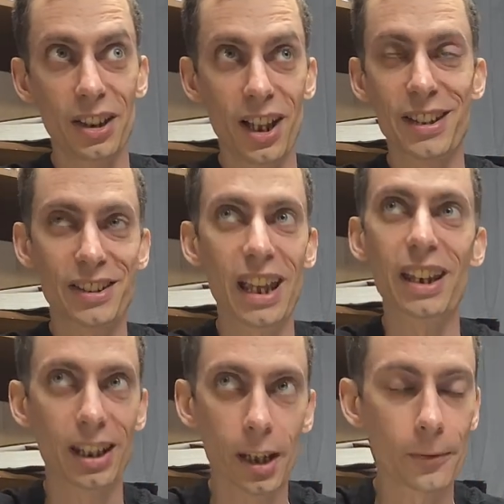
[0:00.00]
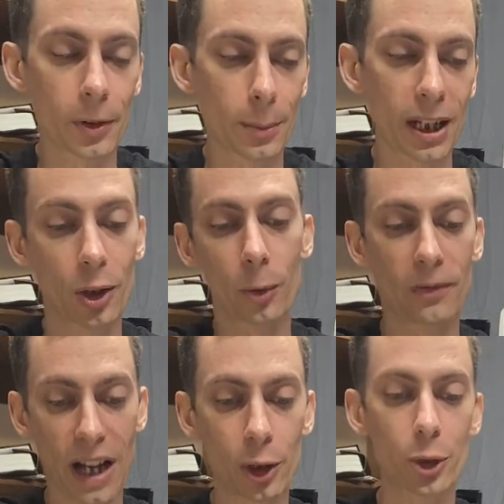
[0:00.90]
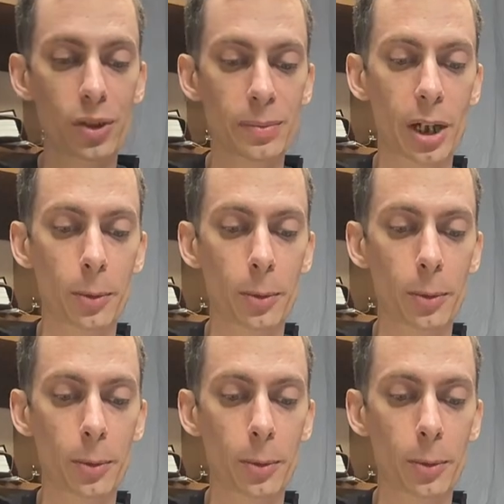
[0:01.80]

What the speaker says: not standing up for my own values,